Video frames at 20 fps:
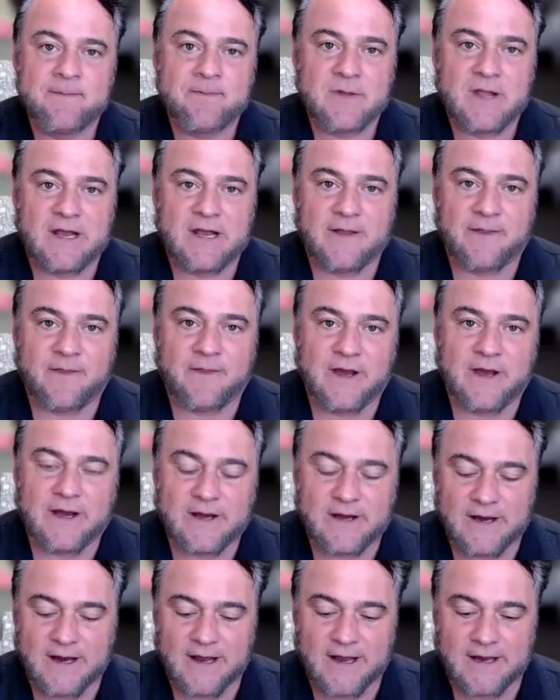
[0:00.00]
And I
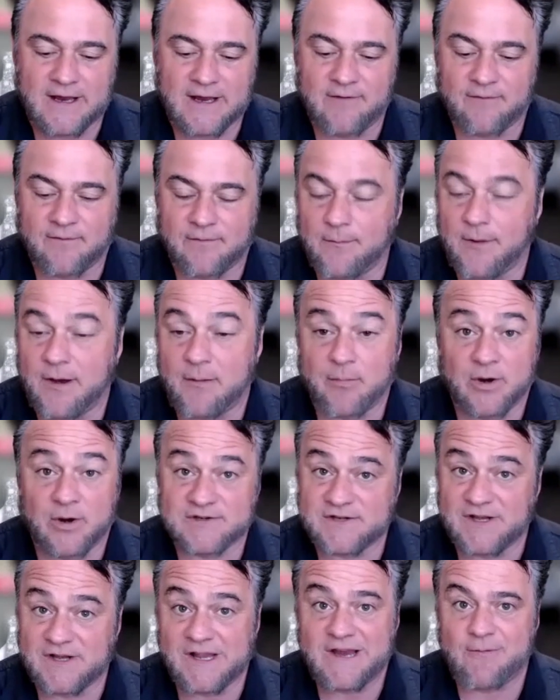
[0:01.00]
think even for me
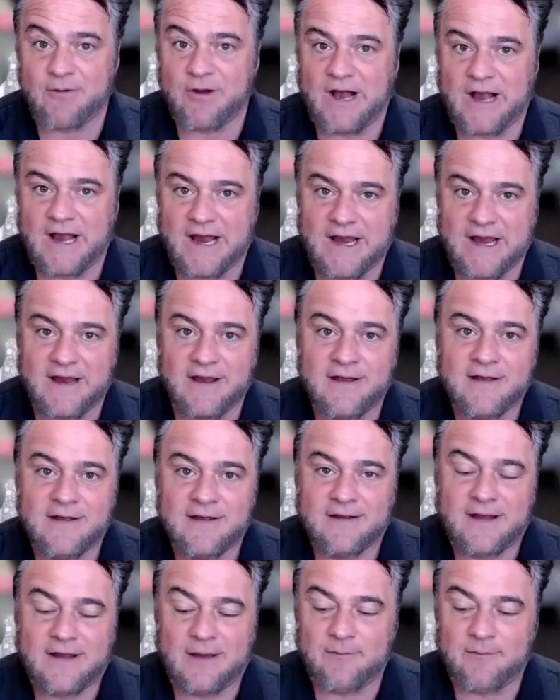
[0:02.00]
personally, when I
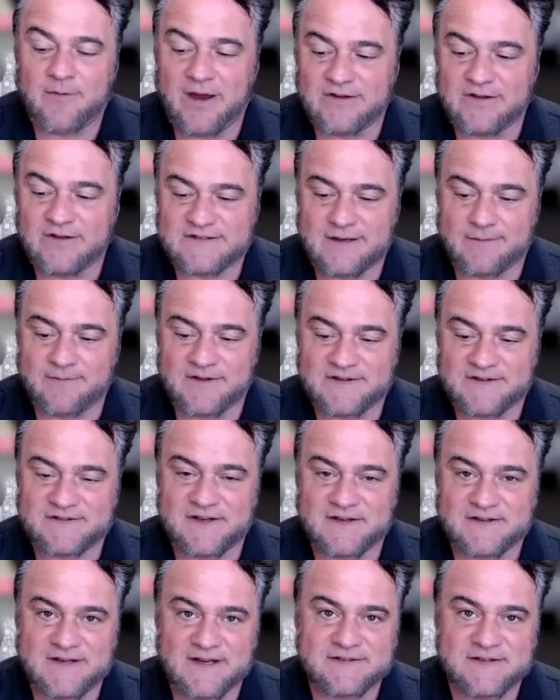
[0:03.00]
am given some of the
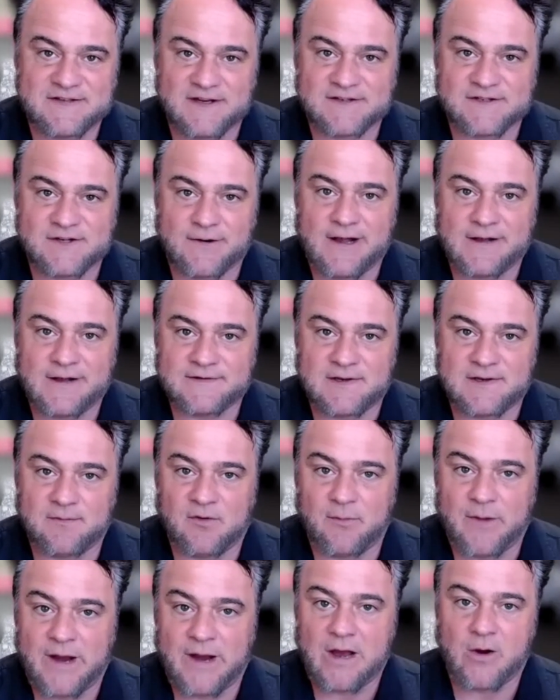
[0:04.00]
statistics around some
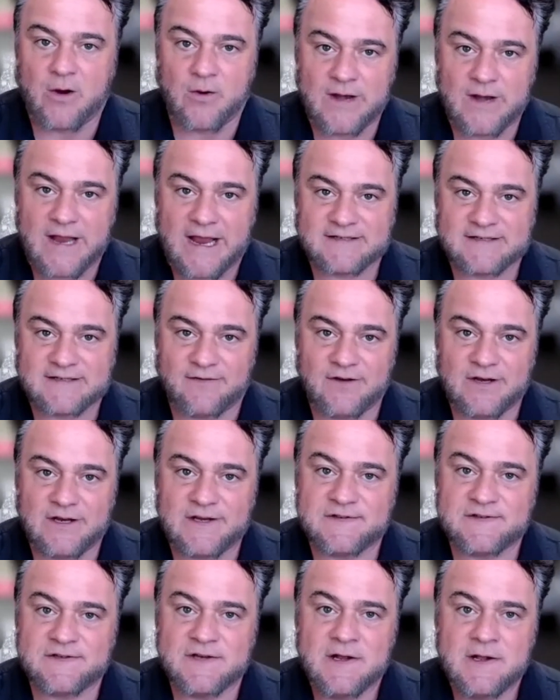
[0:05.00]
of my own
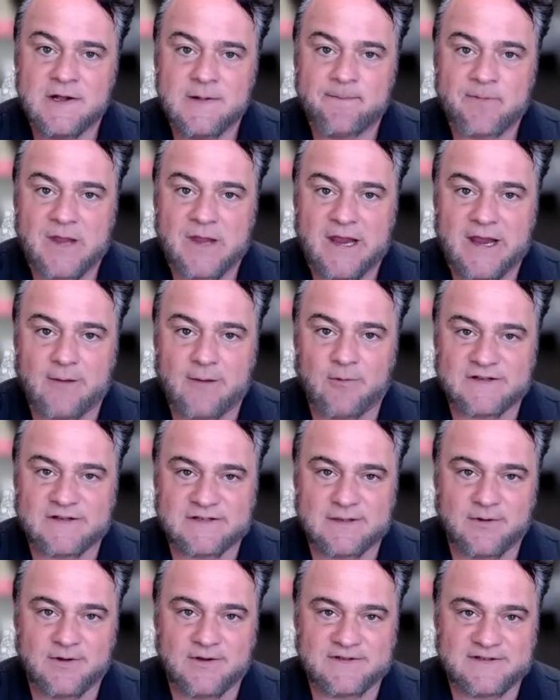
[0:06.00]
activities and what
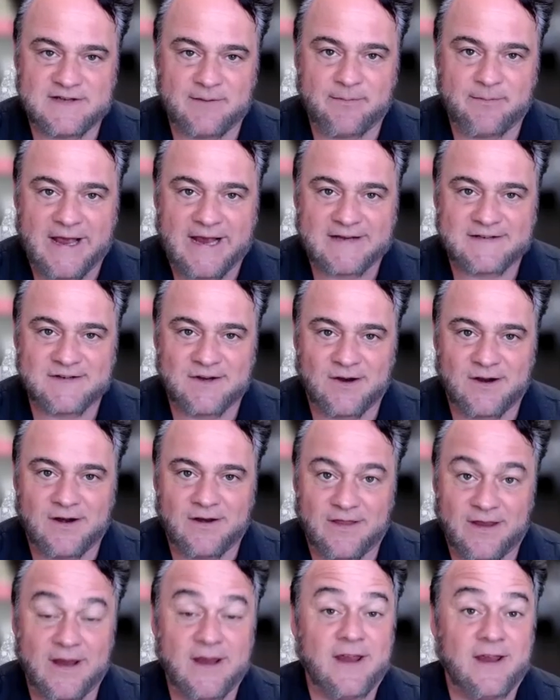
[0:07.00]
some of those impacts are,
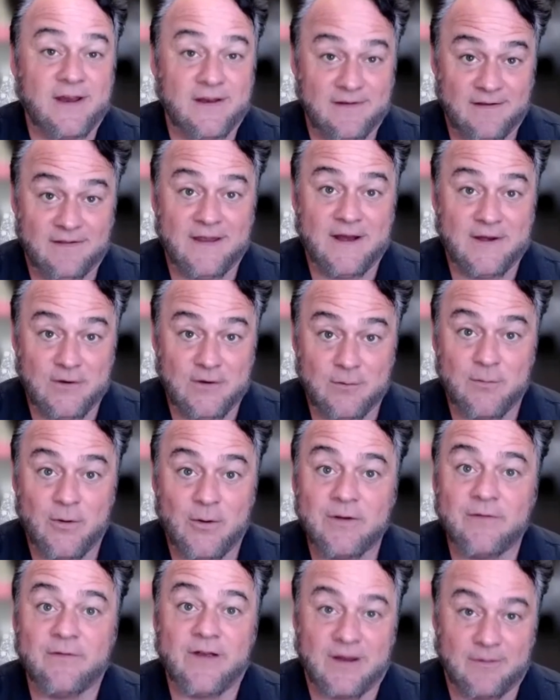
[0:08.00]
they do
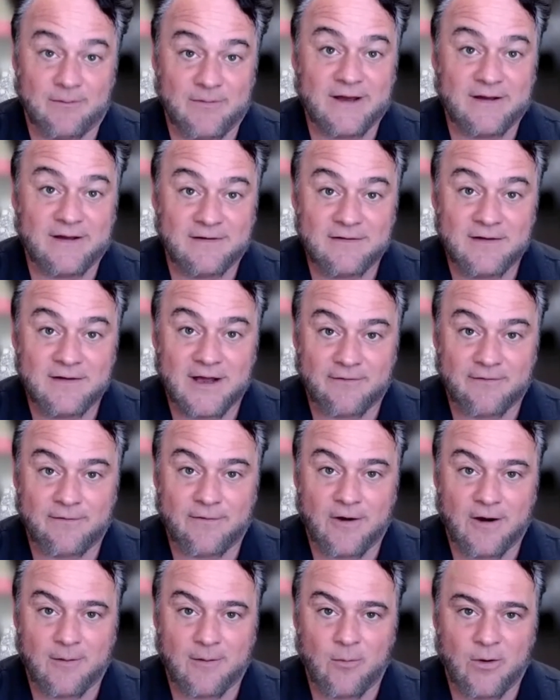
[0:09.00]
motivate me
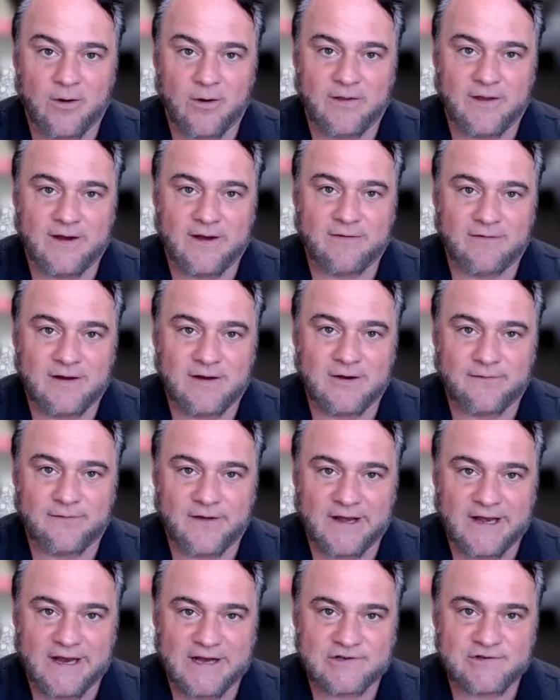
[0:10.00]
far more than,
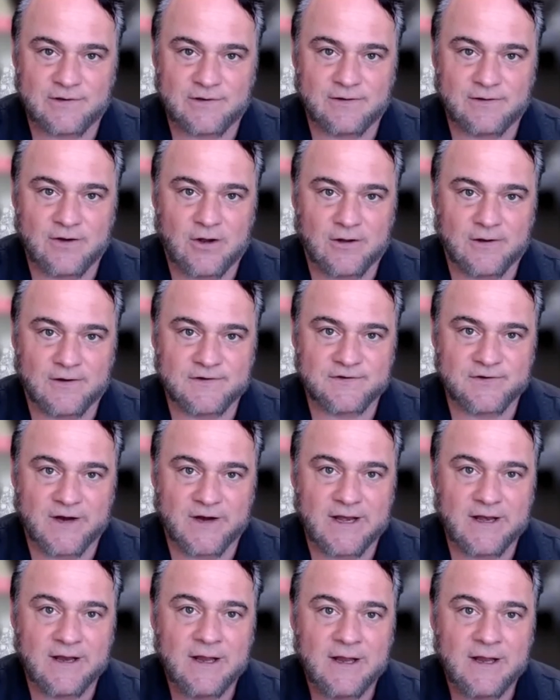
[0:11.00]
financial dollars, right?